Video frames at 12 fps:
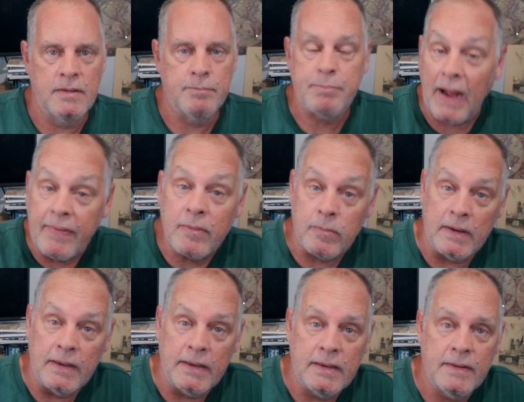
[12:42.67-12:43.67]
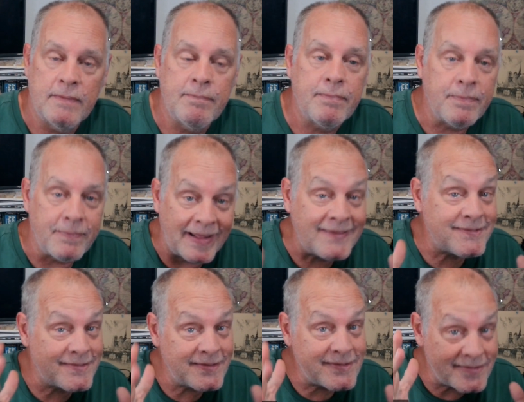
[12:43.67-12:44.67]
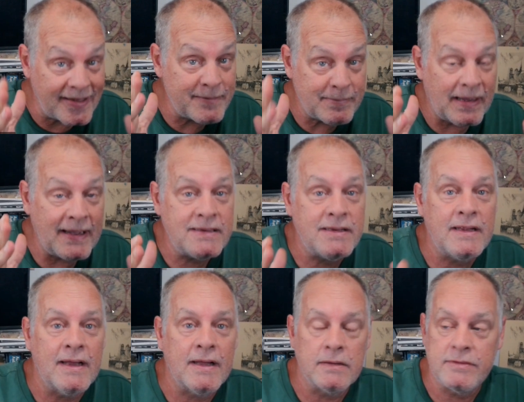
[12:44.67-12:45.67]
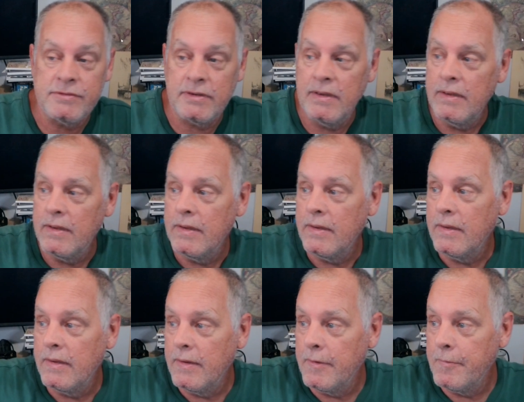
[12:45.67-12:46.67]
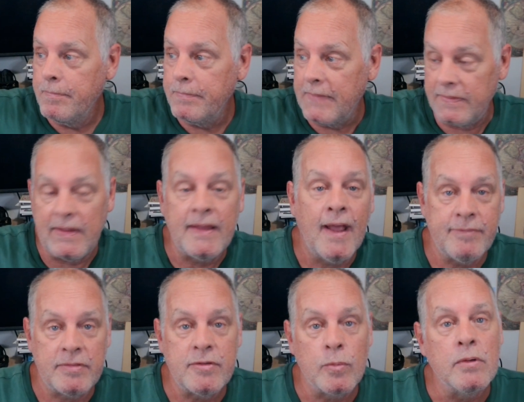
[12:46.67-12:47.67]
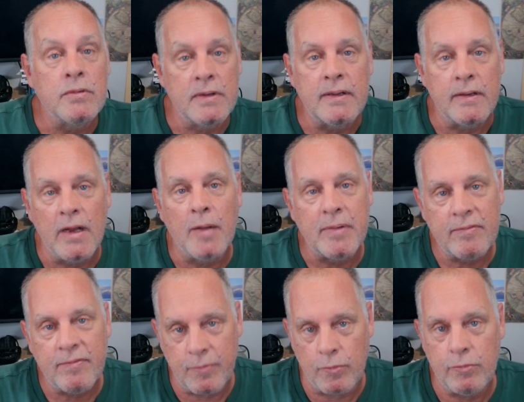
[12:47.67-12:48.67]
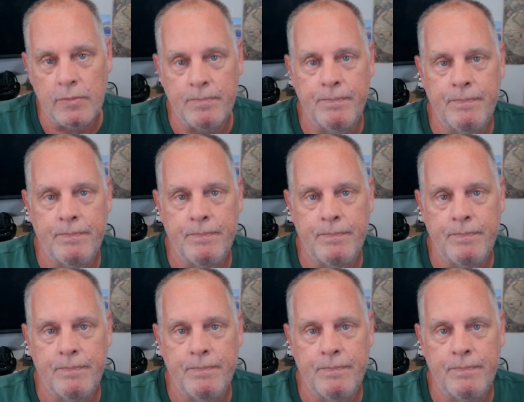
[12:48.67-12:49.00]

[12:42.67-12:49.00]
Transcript: By the way, that's the same ideology that they have at the World Economic Forum.